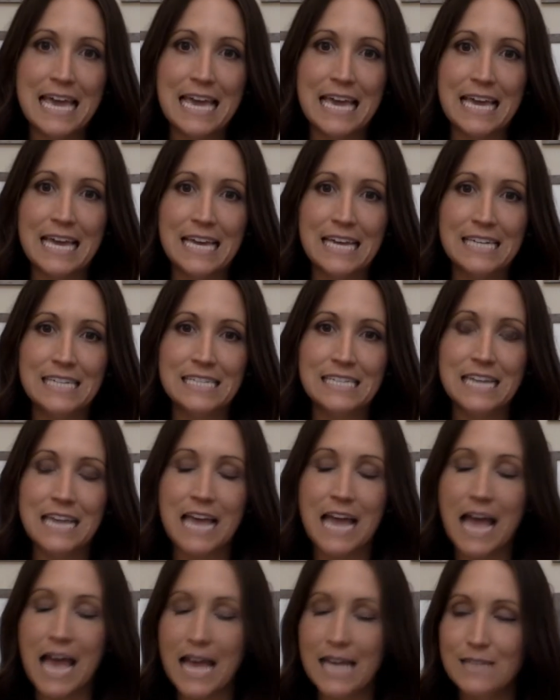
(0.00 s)
And
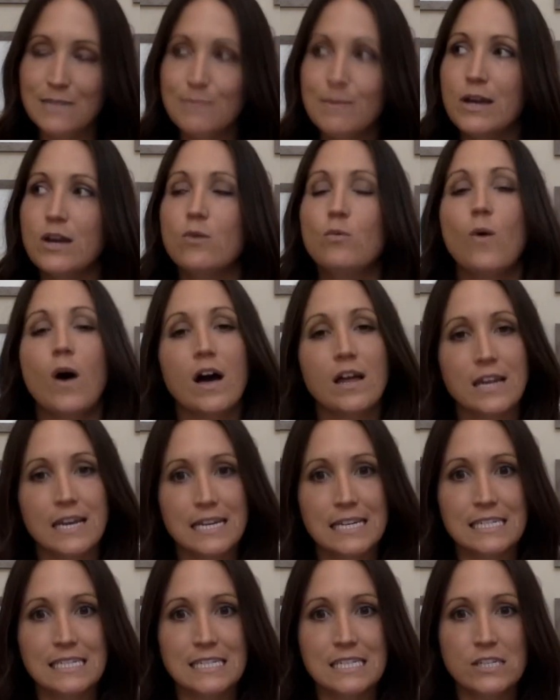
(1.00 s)
as marijuana
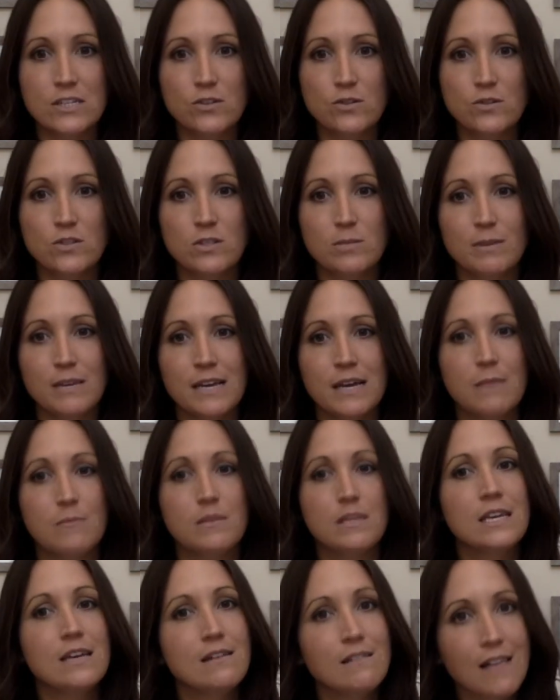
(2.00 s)
continues to become
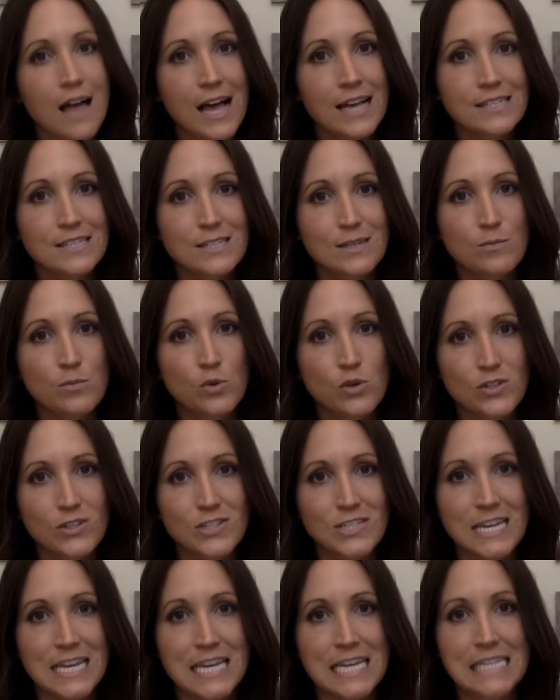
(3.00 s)
legalized in more
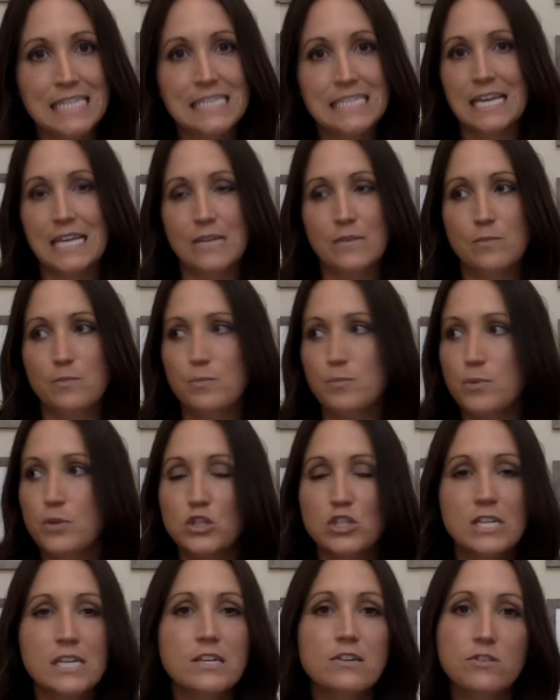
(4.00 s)
states, and
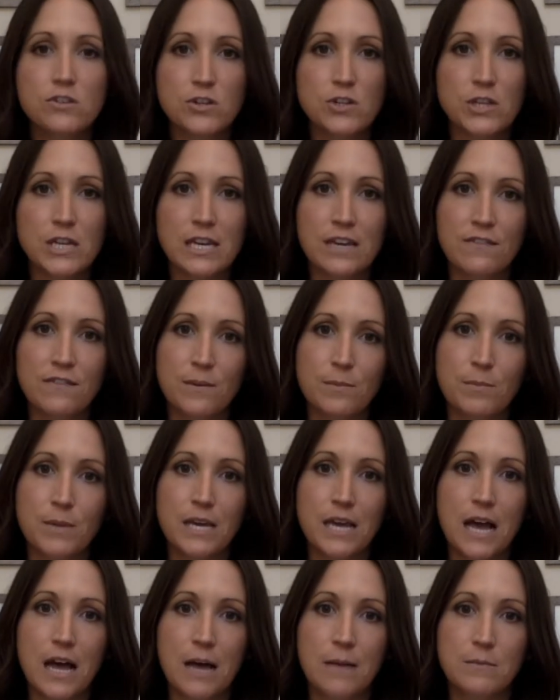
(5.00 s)
particularly if it
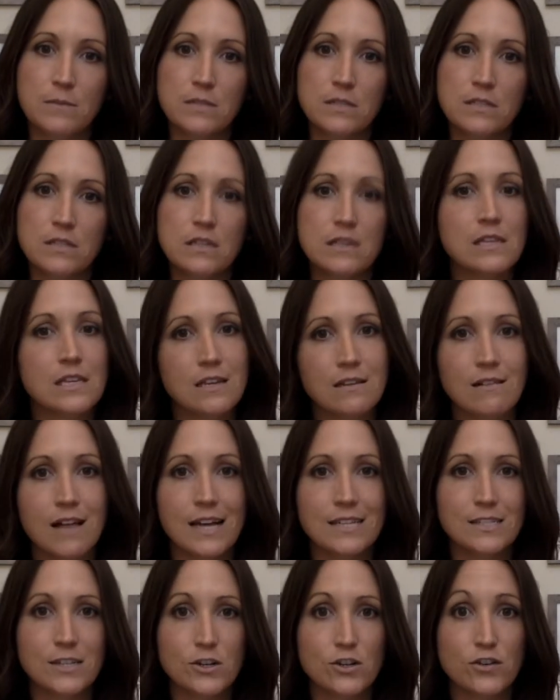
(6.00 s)
becomes
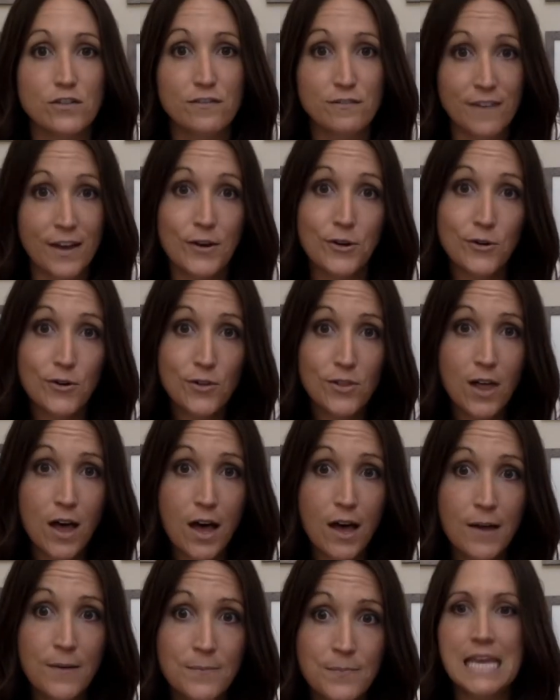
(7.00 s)
legalized under federal
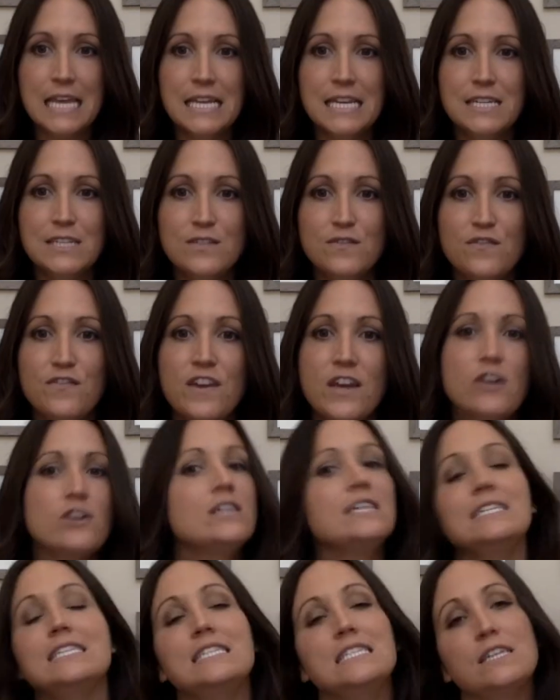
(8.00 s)
law, it is
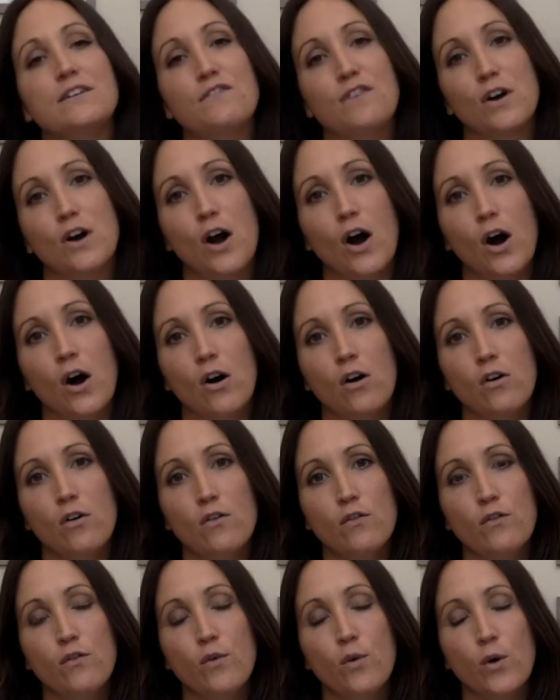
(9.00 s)
very difficult
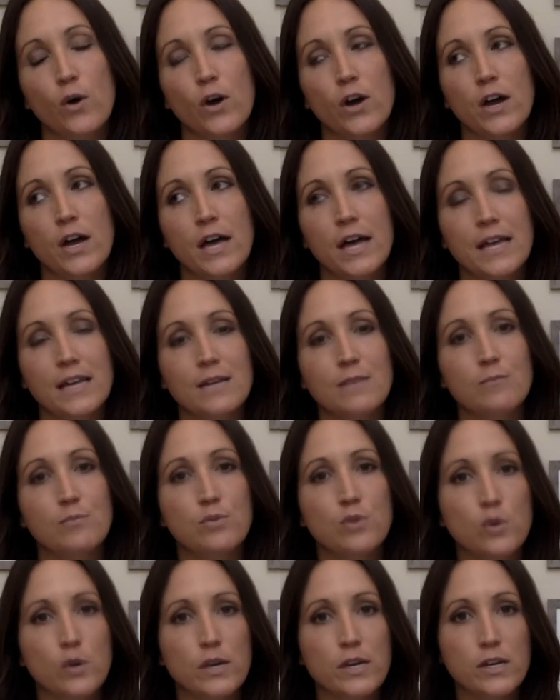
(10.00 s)
for an
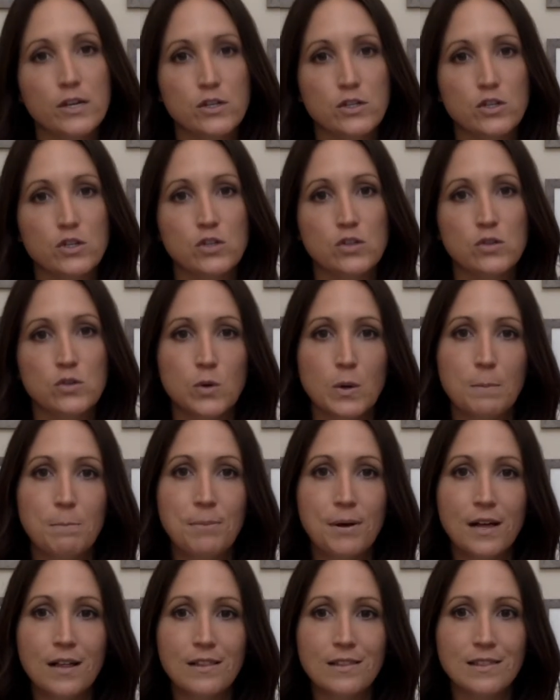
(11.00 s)
employer to
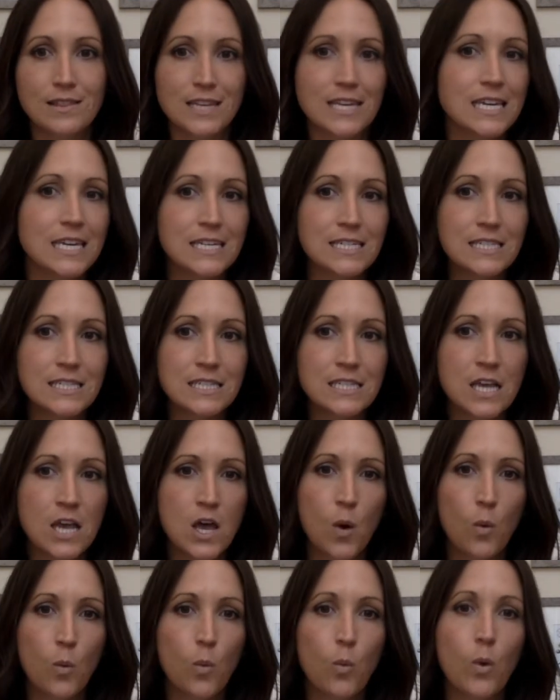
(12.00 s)
police
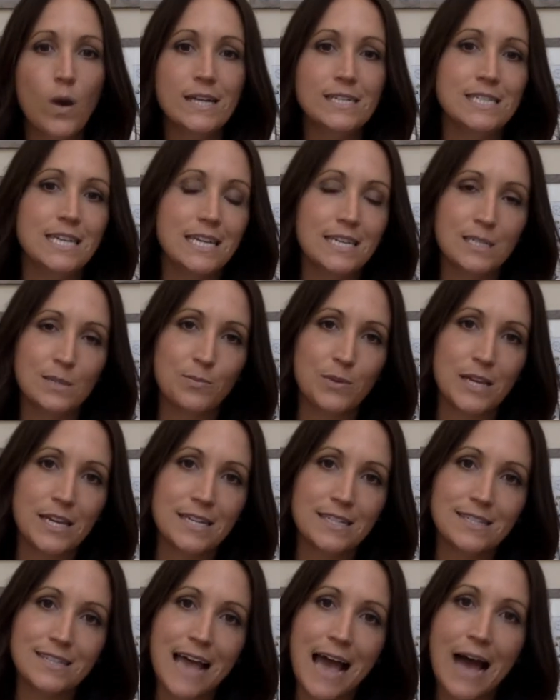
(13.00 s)
what takes
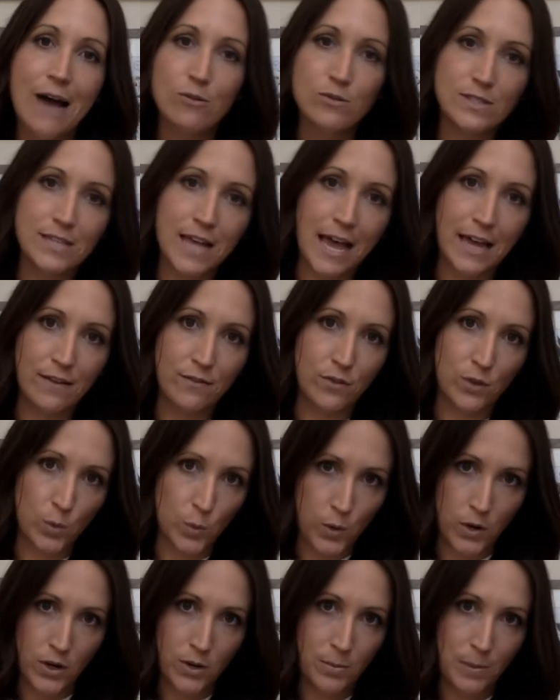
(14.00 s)
place outside of the
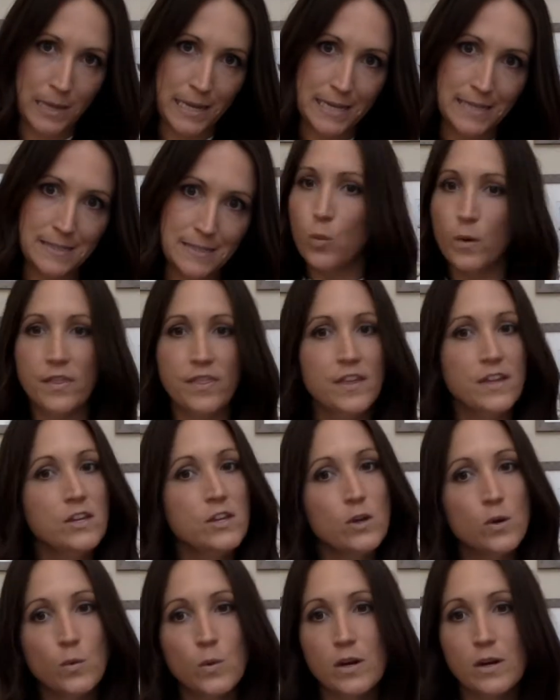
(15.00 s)
workplace. Within
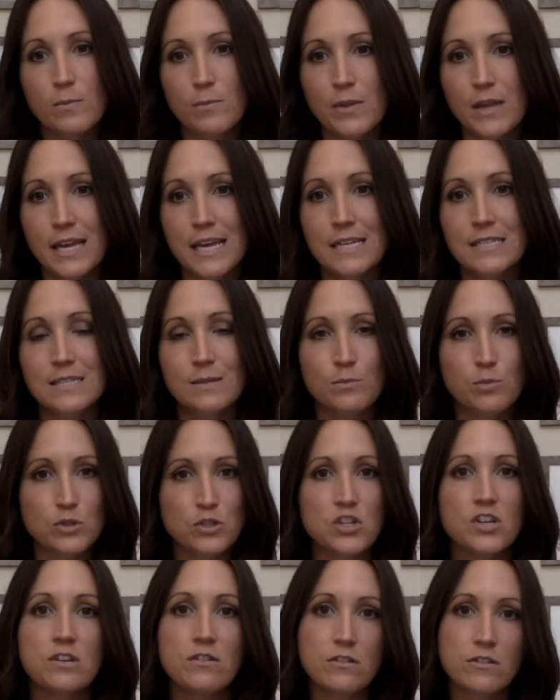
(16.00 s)
your workplace, and
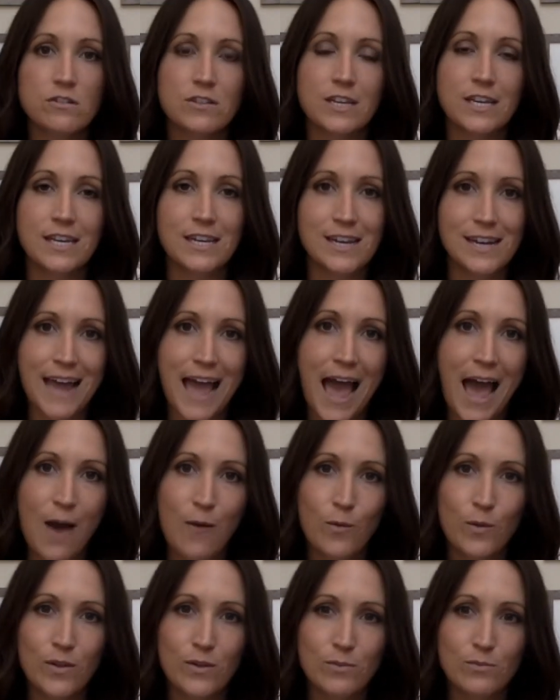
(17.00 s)
particularly in an
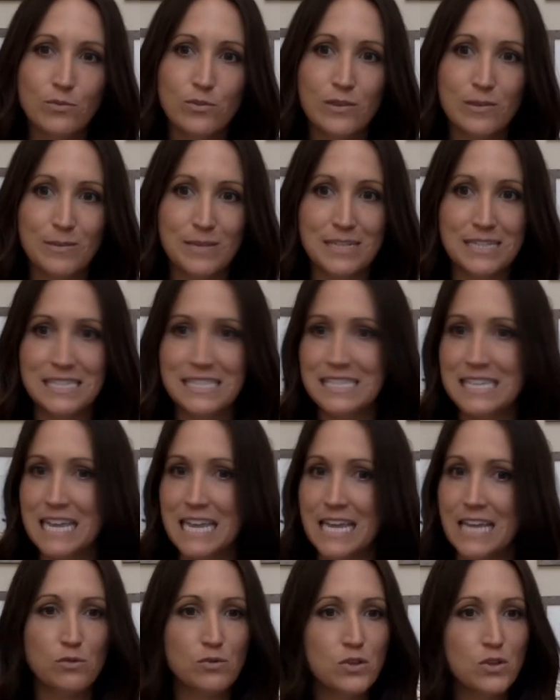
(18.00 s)
at-will employment
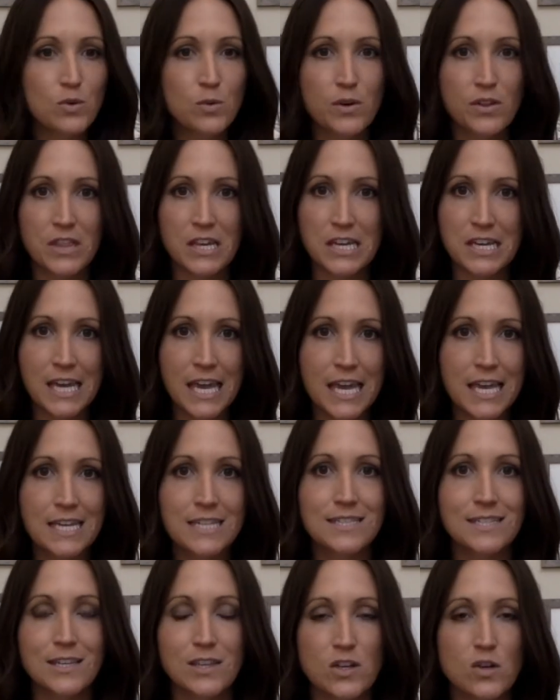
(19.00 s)
state, you are the
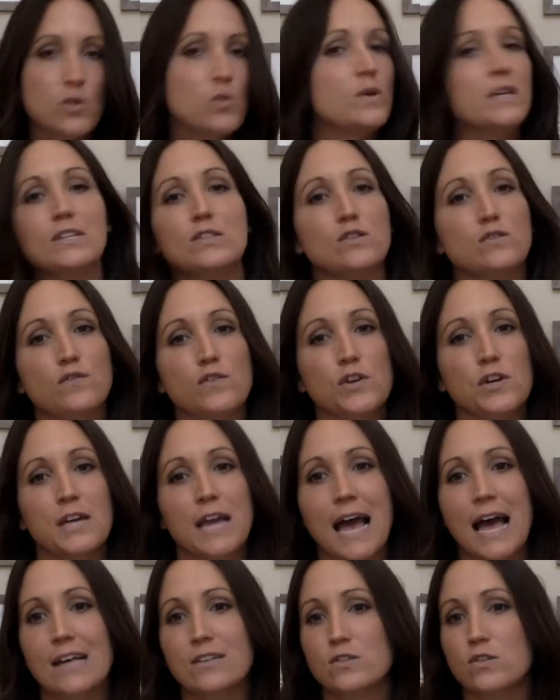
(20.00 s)
kings and the queens of your
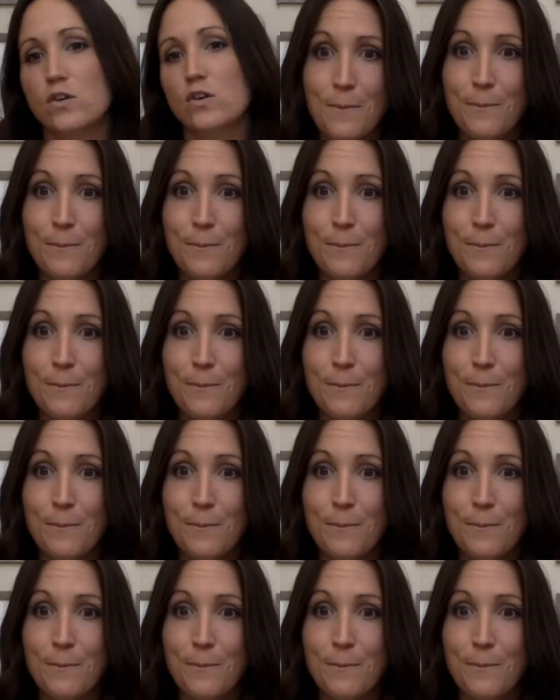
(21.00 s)
castle.